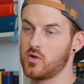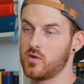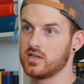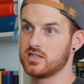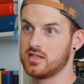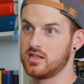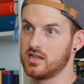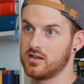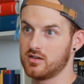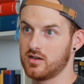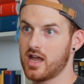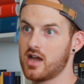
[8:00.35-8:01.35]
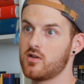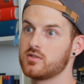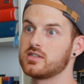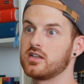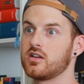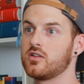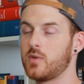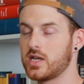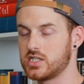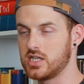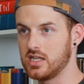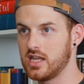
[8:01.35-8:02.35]
going to their house and
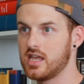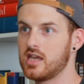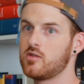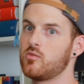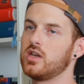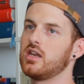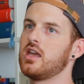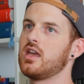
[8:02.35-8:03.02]
questioning him, and